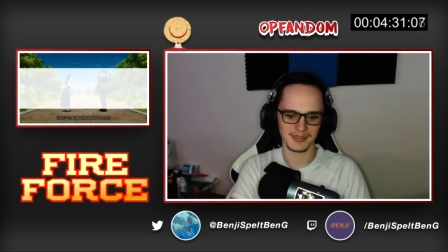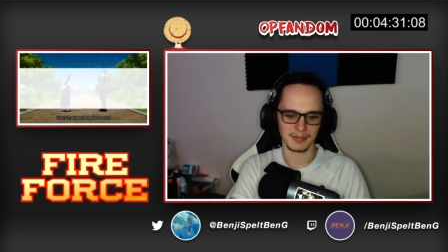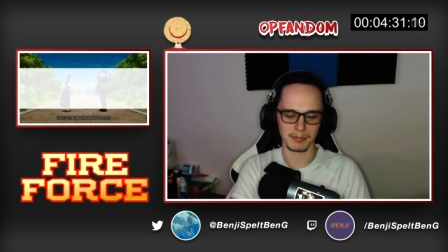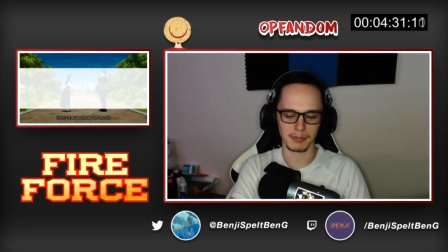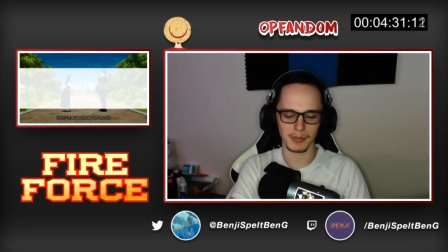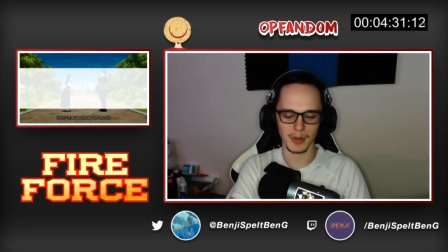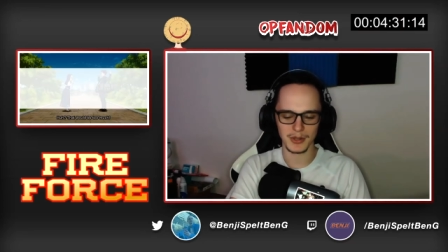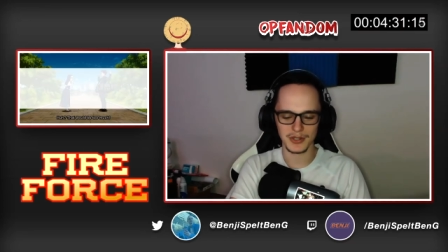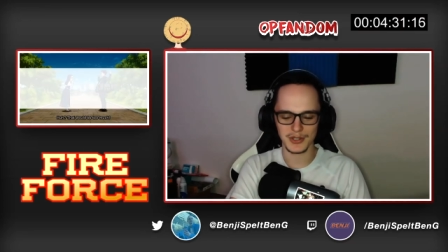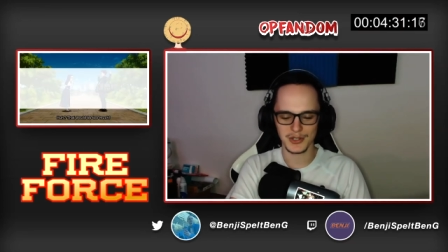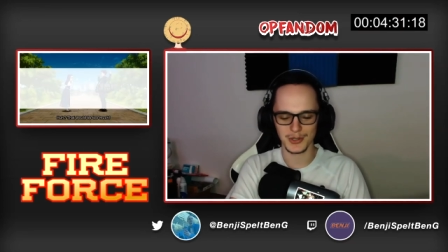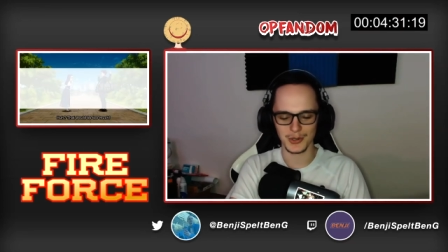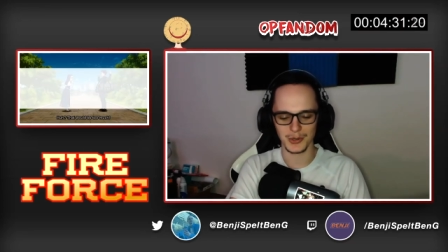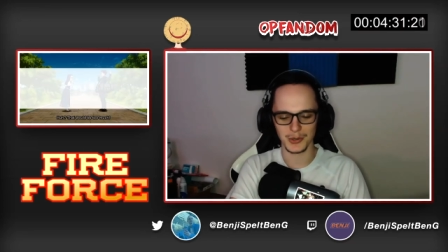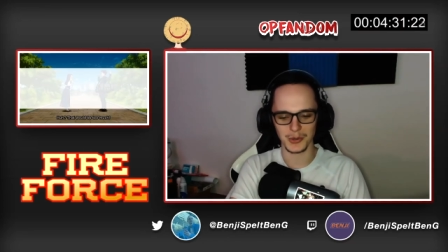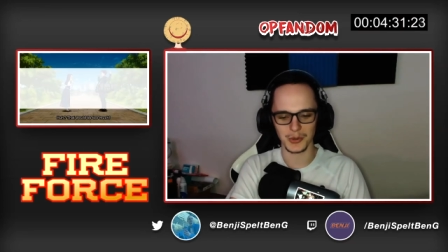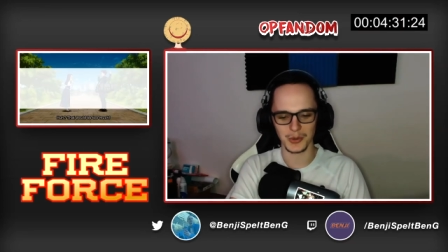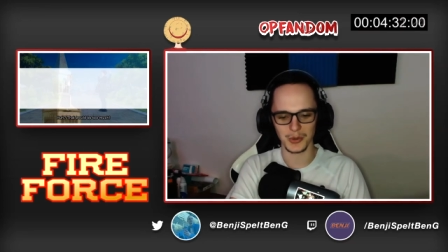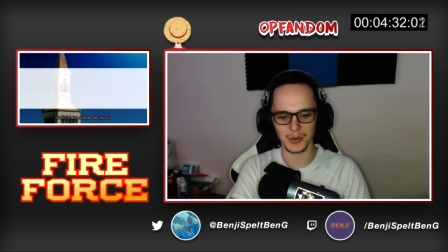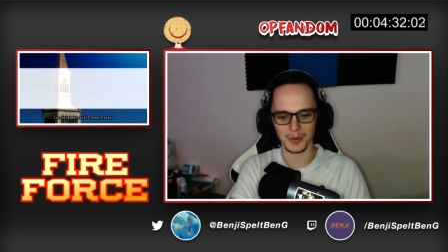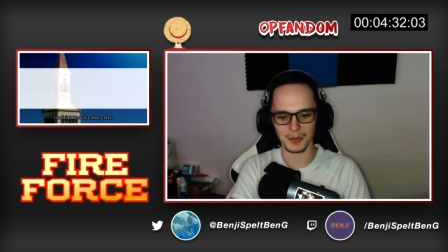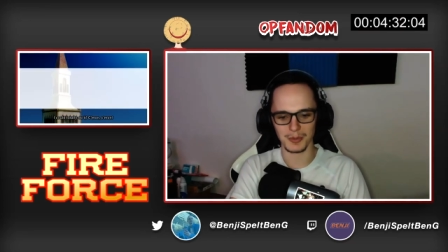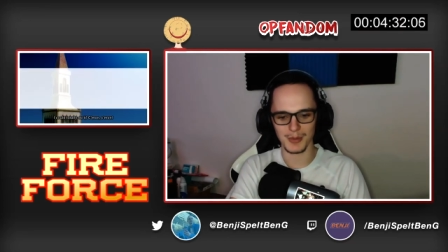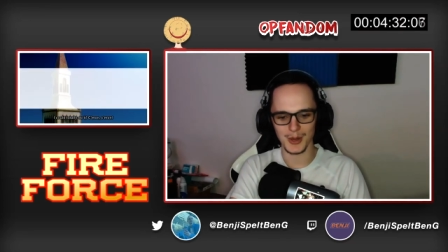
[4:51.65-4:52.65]

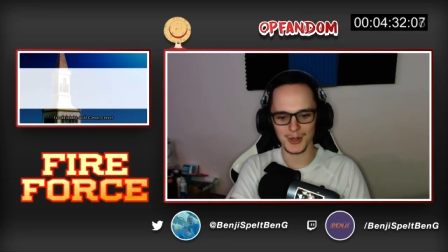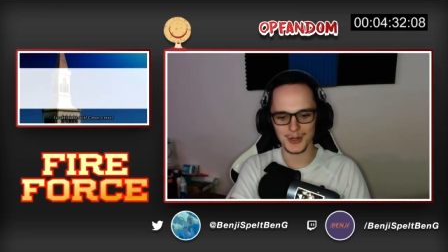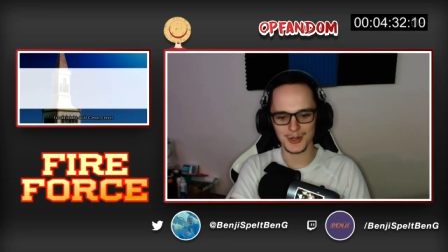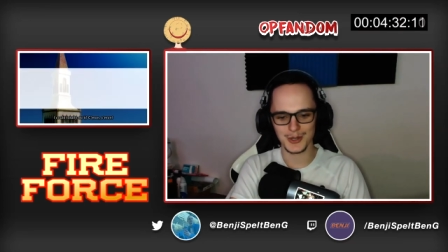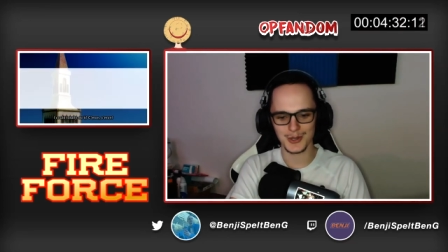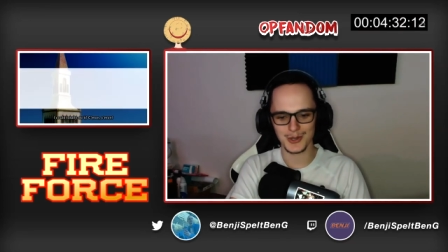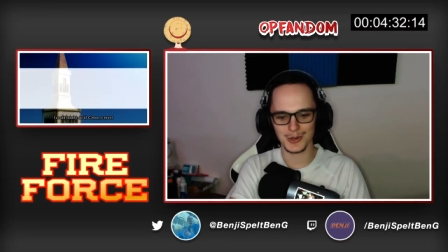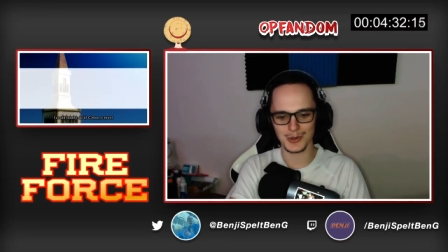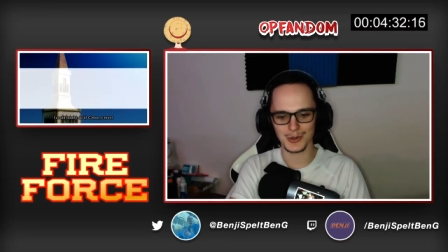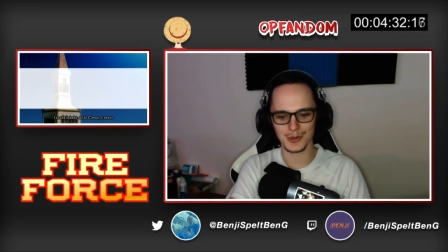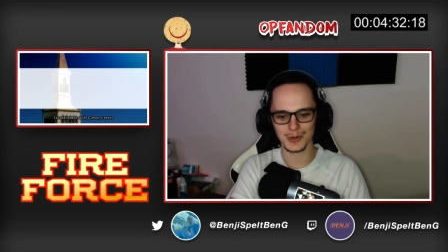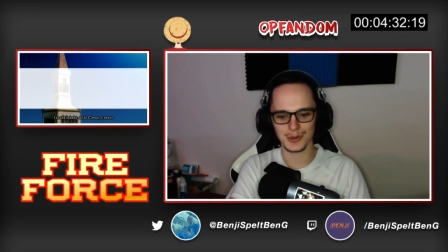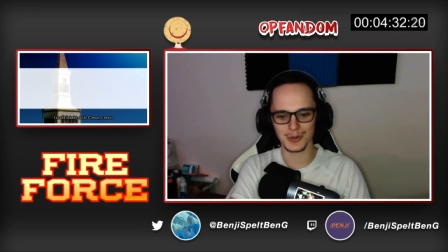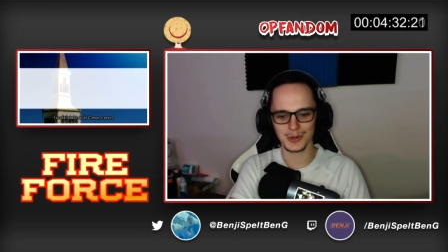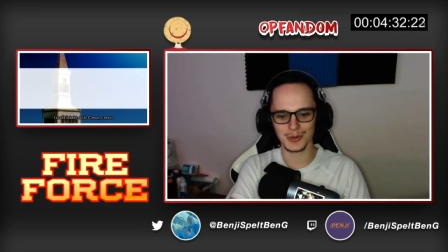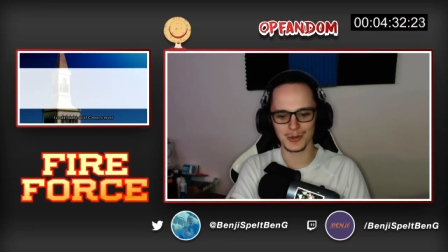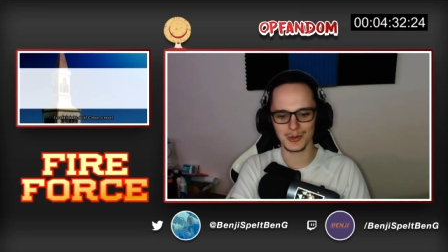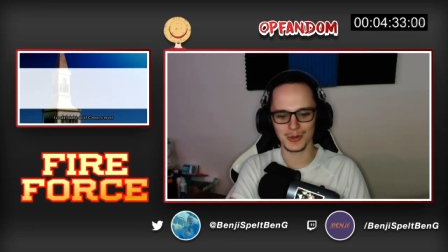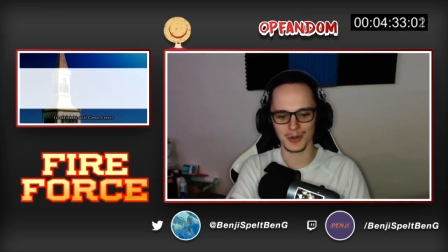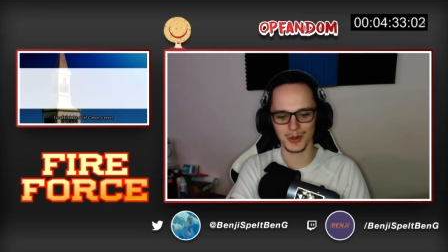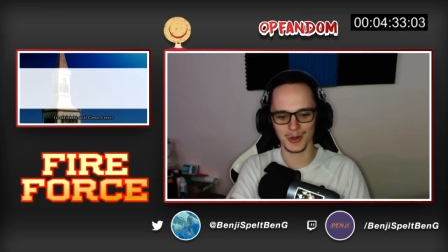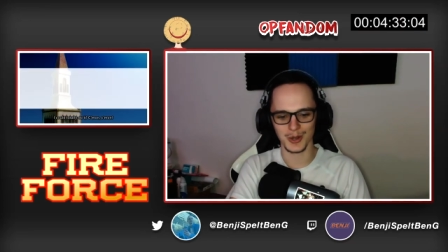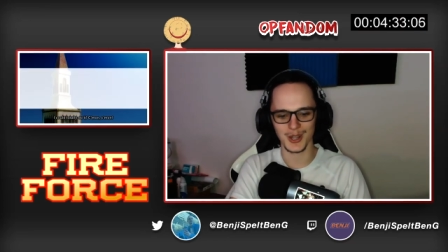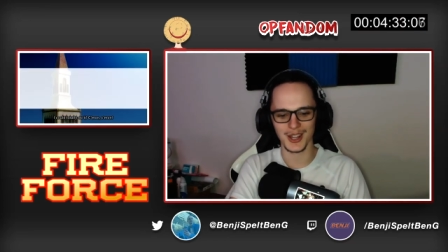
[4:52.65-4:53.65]
Muscle,
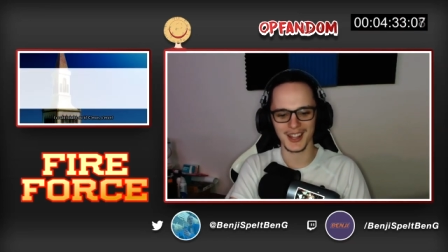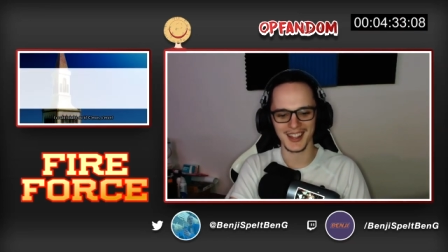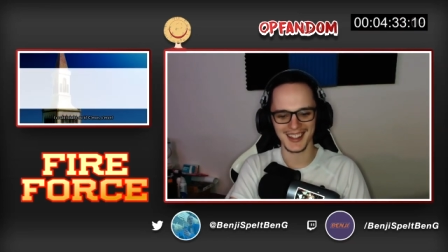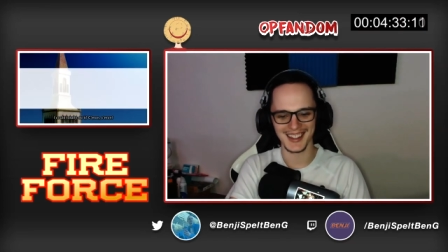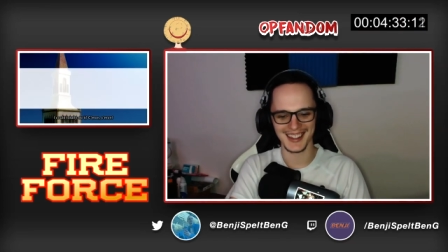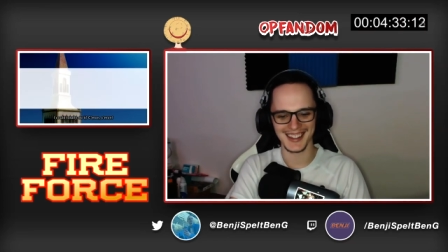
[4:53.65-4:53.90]
muscle.